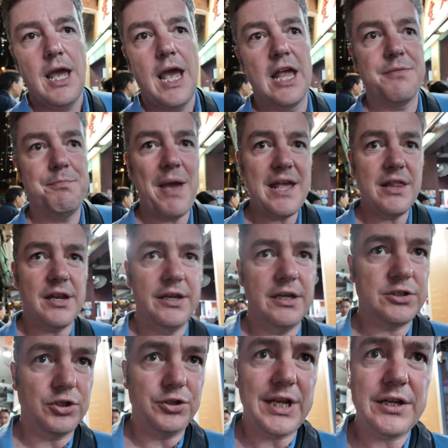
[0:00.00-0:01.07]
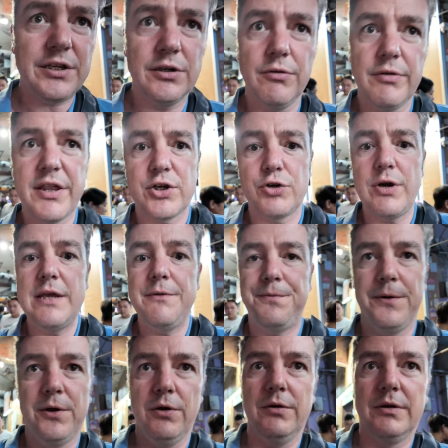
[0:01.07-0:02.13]
It's basically a traditional street
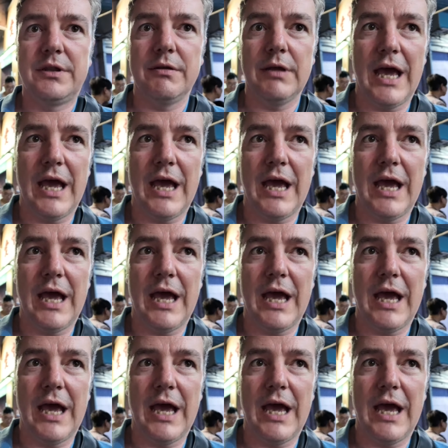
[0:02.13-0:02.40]
food